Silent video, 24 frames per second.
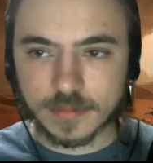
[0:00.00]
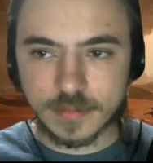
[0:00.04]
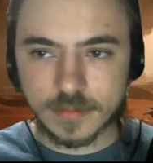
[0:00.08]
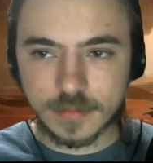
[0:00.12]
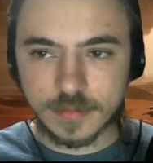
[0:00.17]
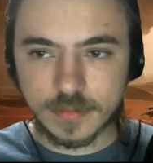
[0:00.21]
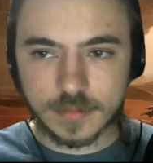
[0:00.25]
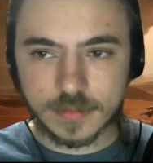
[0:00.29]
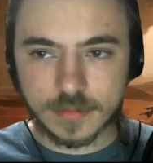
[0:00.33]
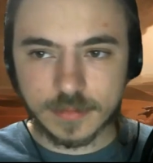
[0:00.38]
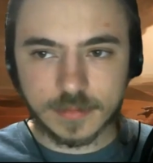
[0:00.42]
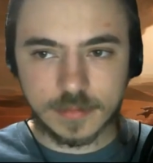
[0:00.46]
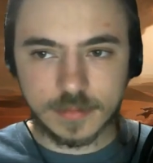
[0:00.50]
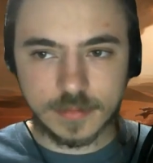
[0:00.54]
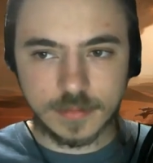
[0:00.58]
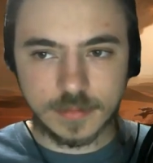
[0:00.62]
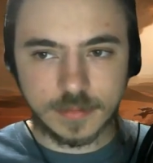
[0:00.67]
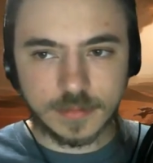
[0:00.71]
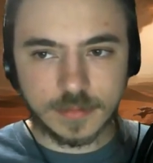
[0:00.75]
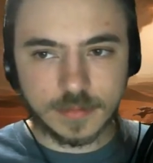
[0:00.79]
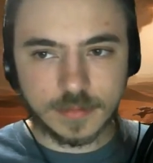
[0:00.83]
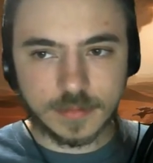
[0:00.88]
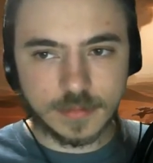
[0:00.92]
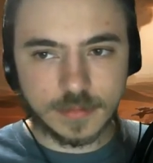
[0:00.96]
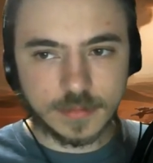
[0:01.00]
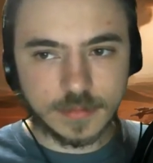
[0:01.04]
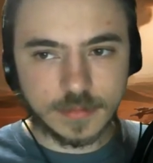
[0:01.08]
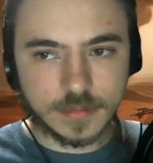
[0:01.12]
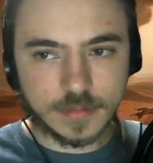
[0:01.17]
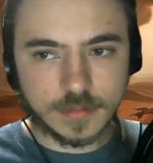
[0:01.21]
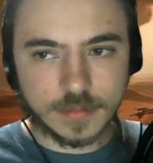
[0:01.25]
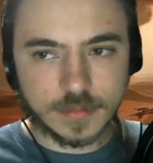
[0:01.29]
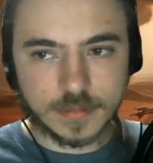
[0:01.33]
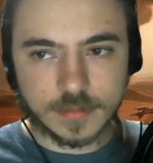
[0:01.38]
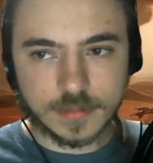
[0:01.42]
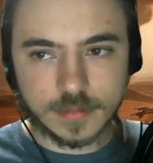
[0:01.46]

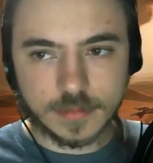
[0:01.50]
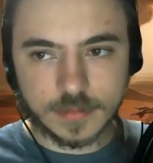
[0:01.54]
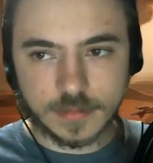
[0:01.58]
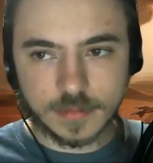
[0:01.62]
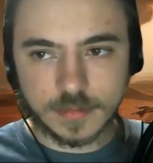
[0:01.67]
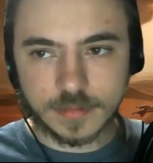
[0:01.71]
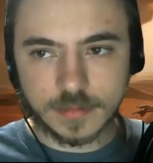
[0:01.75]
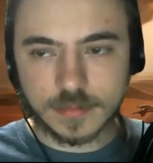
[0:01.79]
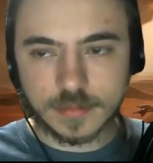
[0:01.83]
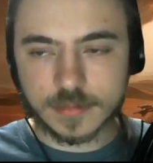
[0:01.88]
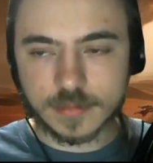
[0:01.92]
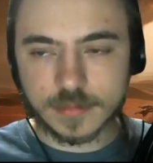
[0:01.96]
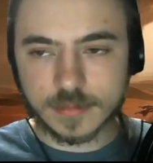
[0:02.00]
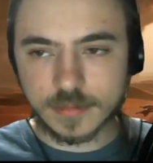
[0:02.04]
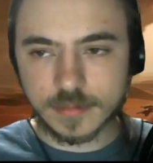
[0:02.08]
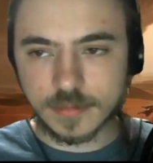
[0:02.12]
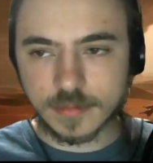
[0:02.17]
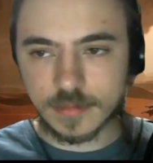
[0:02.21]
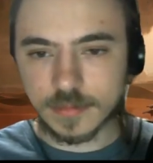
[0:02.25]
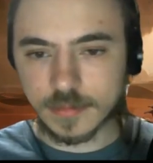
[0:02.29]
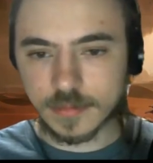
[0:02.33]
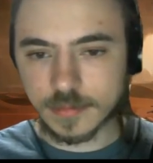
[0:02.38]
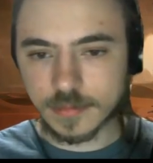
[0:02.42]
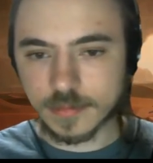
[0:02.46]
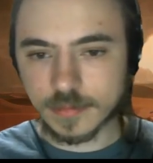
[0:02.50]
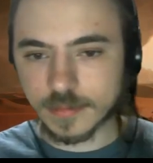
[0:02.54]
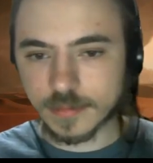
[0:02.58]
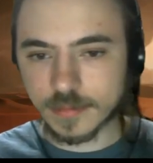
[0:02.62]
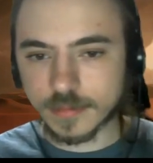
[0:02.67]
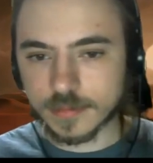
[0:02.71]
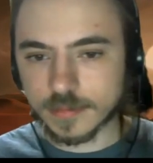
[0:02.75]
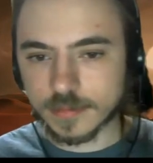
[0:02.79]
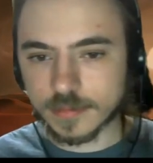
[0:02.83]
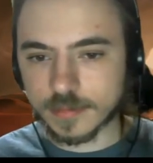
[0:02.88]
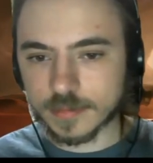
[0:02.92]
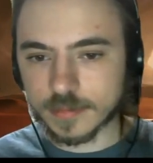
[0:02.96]

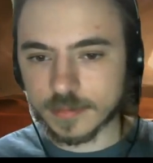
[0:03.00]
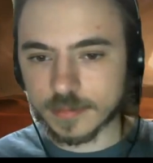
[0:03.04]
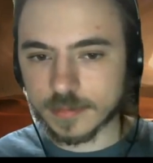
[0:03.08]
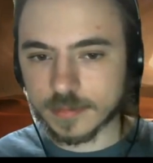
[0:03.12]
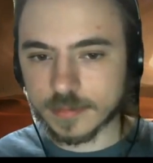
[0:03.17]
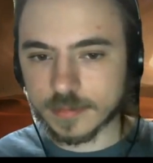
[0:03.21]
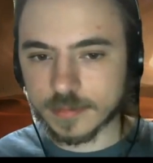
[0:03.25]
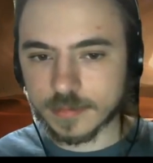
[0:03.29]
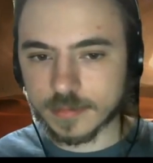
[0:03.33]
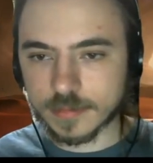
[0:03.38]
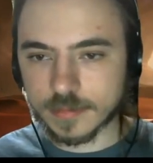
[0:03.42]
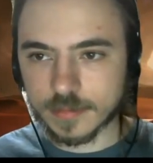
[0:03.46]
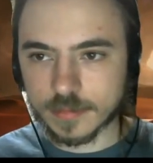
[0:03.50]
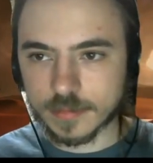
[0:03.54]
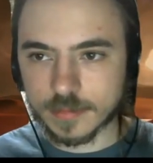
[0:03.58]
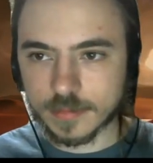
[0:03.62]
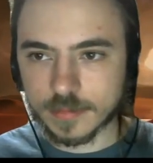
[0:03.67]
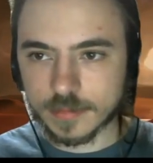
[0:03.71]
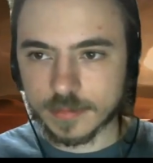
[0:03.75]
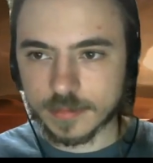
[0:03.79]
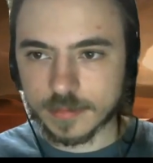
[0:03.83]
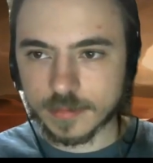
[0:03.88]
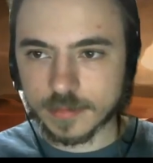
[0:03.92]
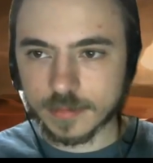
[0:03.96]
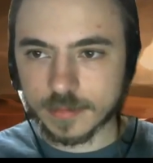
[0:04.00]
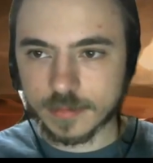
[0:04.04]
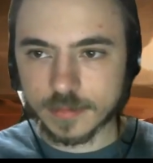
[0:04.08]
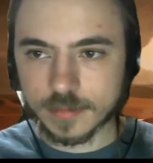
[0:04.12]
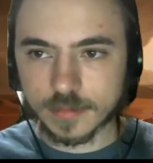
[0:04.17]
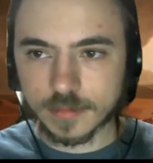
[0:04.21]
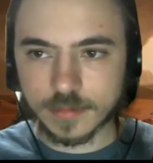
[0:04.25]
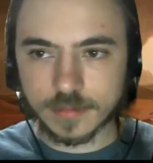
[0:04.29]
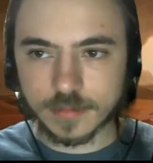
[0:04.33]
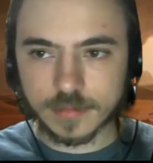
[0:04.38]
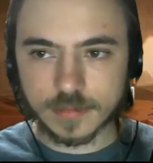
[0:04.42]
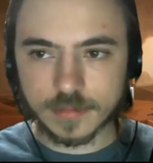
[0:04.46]

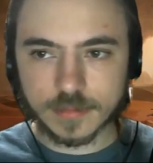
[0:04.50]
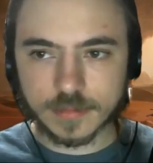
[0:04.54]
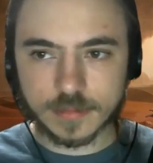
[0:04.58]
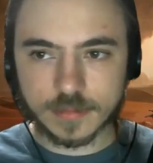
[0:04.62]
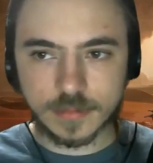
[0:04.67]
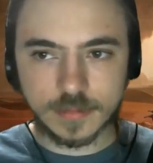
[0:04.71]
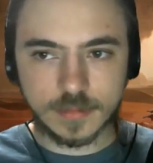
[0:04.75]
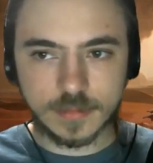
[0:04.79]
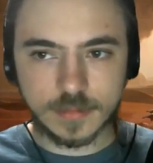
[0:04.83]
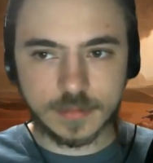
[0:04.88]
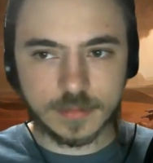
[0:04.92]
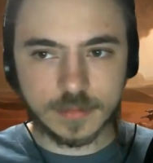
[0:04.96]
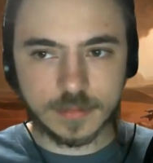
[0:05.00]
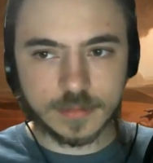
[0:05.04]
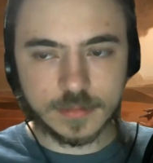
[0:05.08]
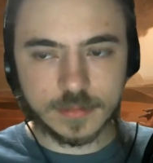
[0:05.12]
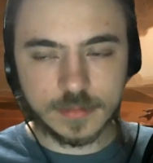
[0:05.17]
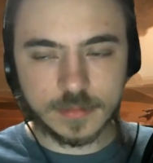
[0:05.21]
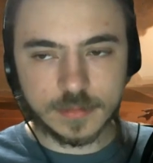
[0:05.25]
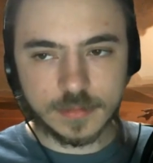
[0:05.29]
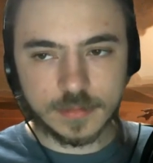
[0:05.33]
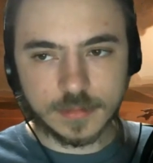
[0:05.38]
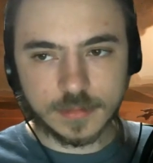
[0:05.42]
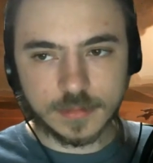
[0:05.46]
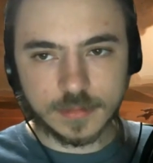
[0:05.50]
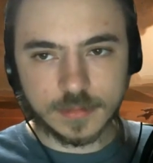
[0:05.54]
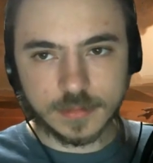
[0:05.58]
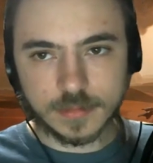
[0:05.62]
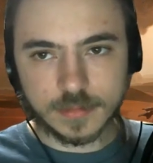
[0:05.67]
(not speaking)